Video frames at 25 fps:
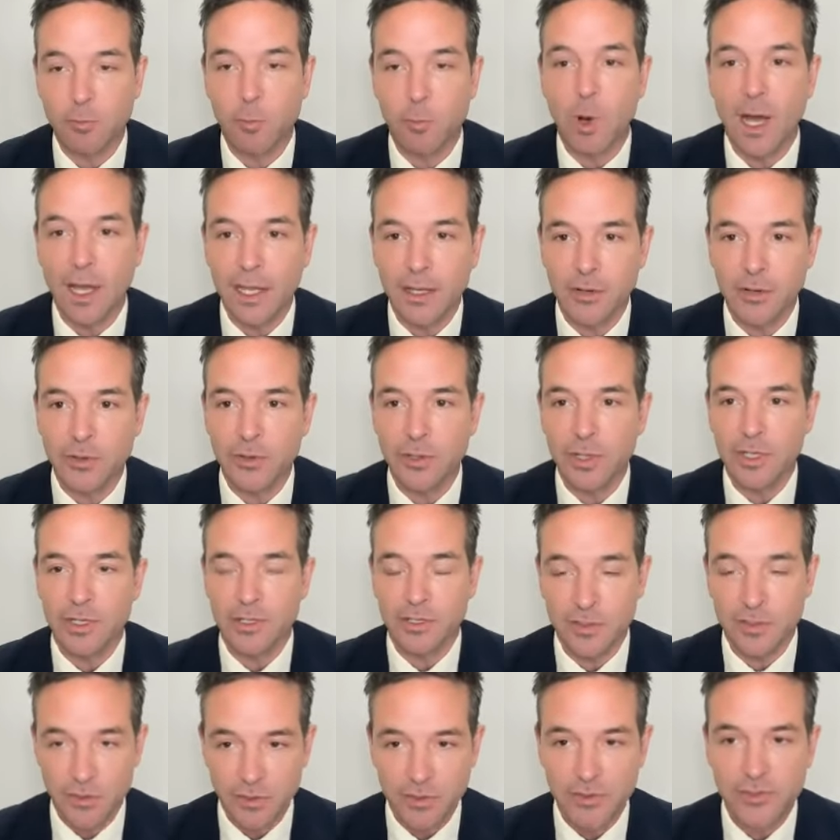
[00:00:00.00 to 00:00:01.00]
Why are
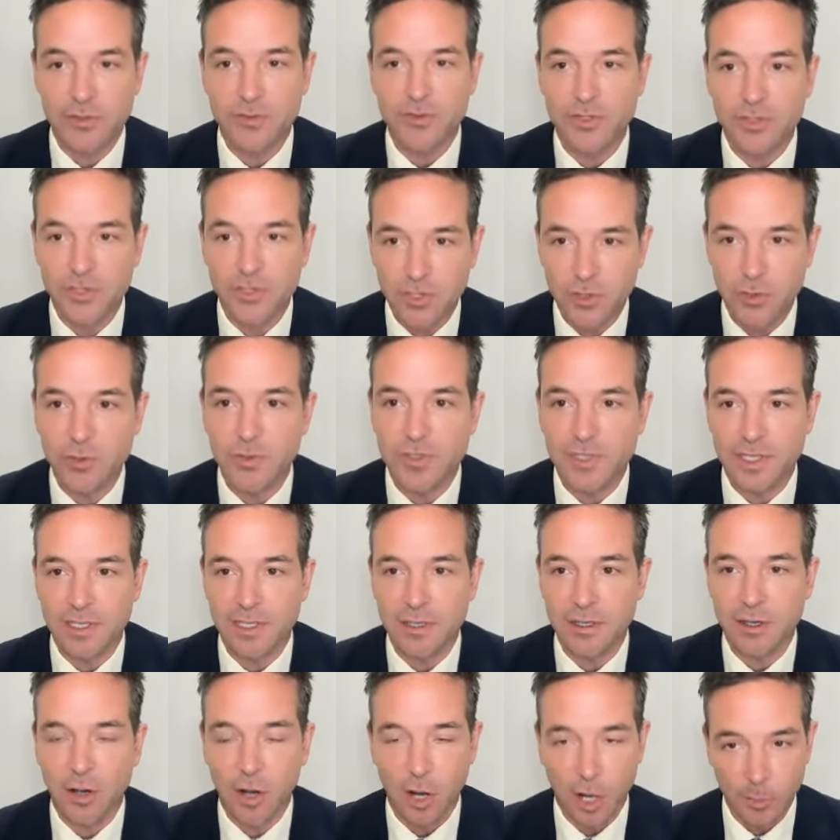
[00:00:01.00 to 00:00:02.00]
users
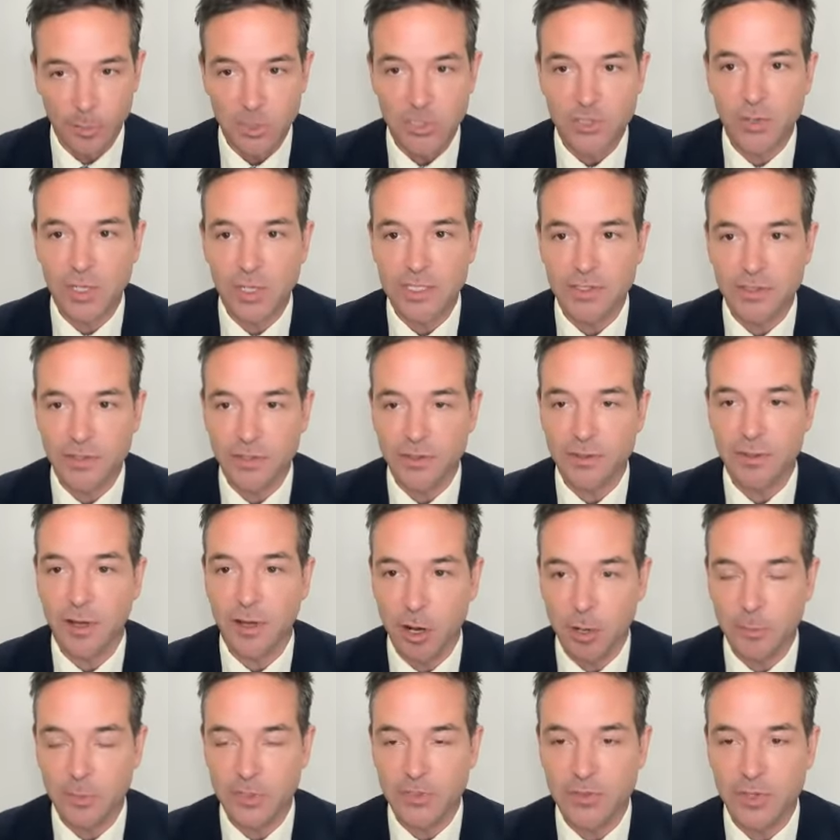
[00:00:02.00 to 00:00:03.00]
choosing
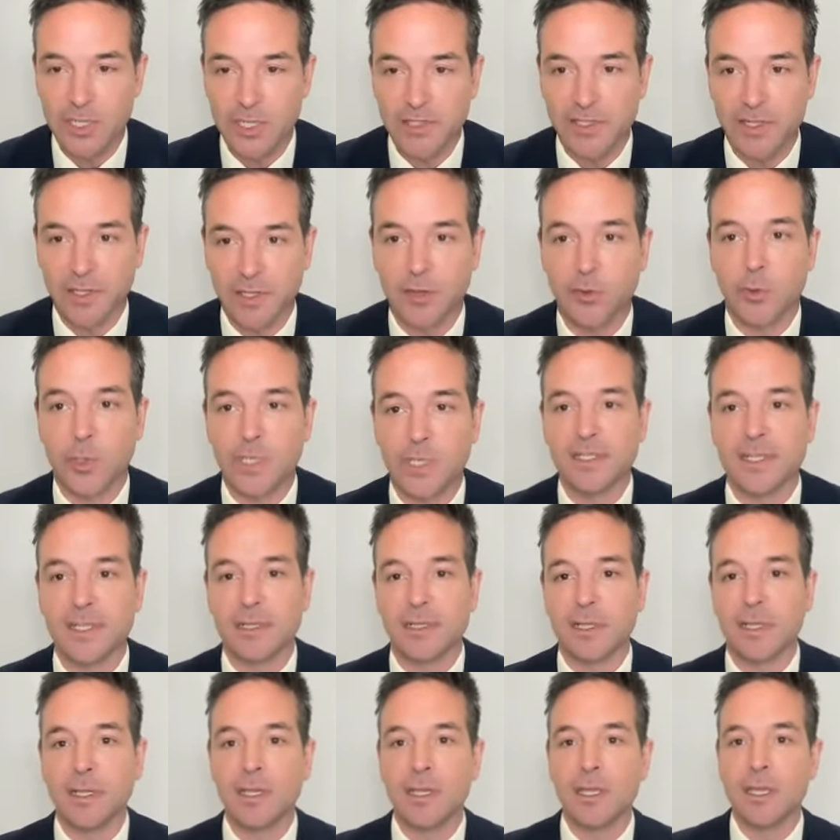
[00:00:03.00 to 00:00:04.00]
arbitration
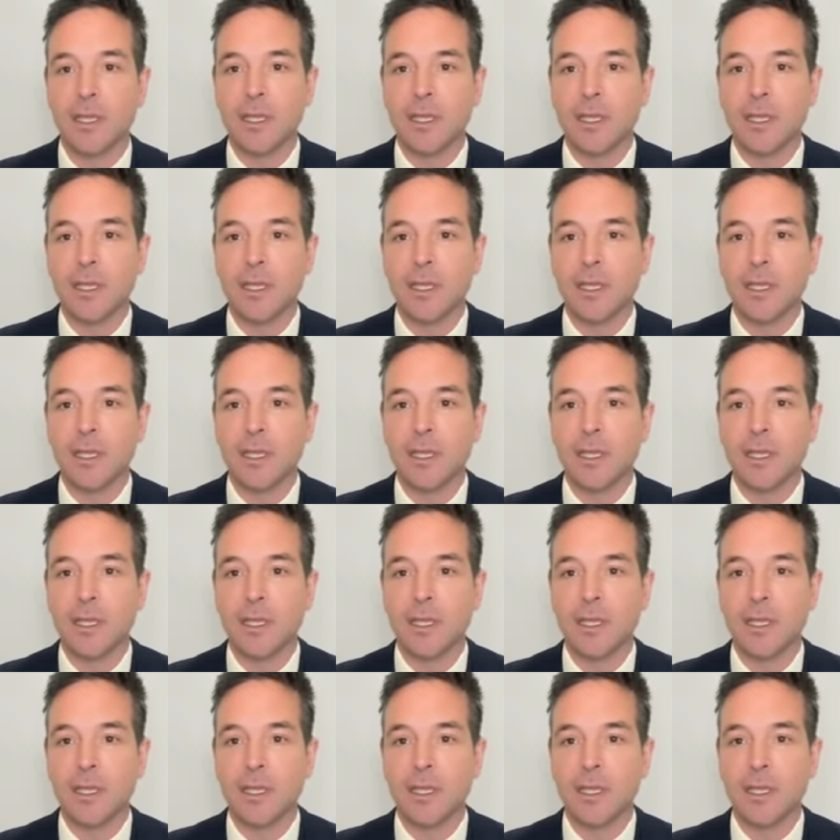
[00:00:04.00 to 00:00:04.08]
increasingly?